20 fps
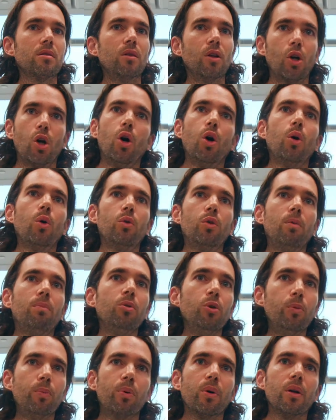the code, the
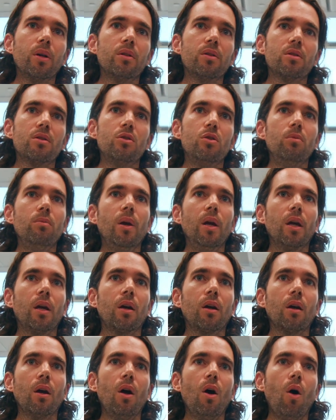blueprint to
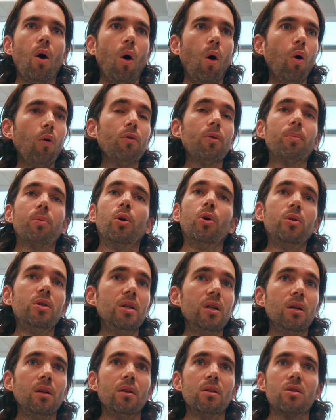make all the
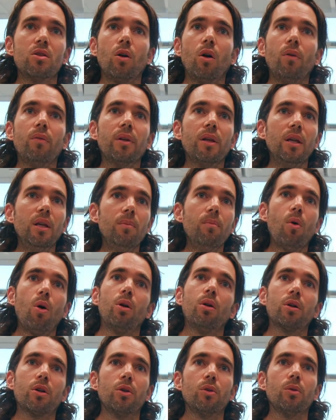proteins and all the key
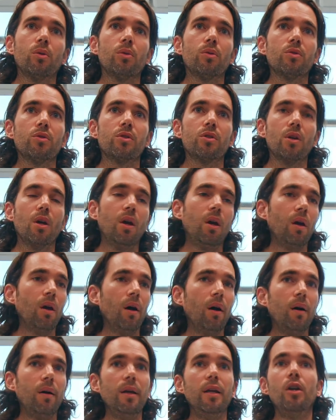molecules
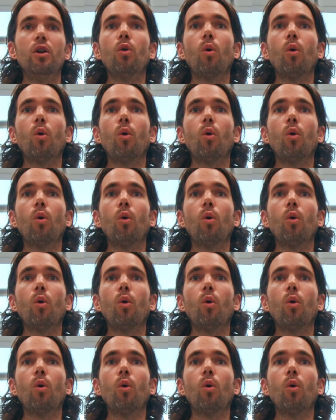uh, in an